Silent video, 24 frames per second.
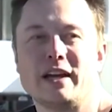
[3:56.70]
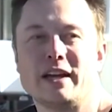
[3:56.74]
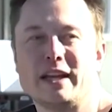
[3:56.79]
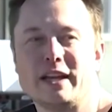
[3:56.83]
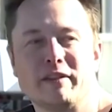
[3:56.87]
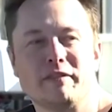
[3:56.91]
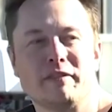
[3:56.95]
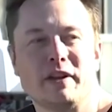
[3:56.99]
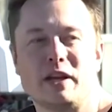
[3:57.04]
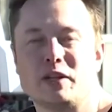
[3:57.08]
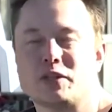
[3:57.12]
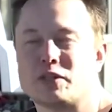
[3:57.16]

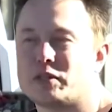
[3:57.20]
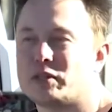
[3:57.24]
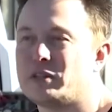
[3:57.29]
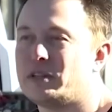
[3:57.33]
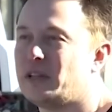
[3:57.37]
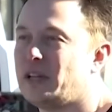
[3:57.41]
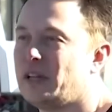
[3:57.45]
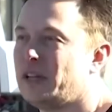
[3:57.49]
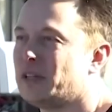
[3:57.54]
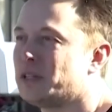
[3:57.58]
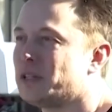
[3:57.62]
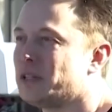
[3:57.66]
Morgan
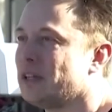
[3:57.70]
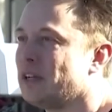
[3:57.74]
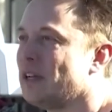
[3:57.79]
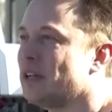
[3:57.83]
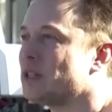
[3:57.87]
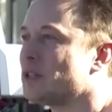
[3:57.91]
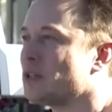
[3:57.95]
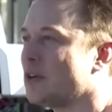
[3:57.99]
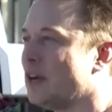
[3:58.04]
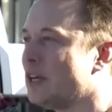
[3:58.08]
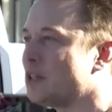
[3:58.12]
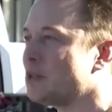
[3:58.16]
Stanley, Bank
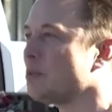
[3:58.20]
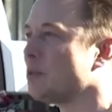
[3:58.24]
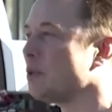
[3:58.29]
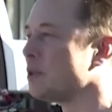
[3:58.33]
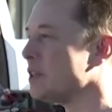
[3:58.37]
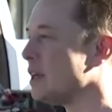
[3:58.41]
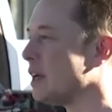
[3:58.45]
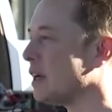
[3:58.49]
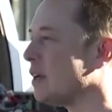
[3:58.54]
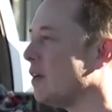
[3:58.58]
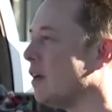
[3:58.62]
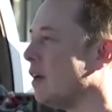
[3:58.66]
of America,
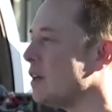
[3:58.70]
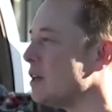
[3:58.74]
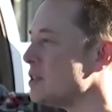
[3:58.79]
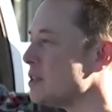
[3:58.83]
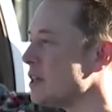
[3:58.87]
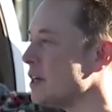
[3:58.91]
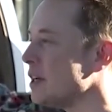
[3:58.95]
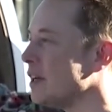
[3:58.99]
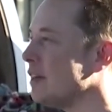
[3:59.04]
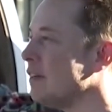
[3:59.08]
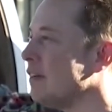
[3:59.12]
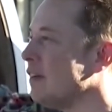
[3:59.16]
and
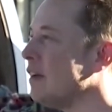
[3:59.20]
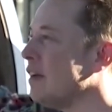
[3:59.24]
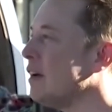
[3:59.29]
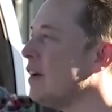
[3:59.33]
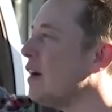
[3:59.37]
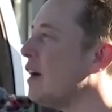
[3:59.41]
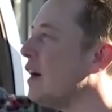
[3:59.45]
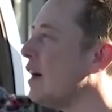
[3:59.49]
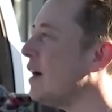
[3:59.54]
Barclays are the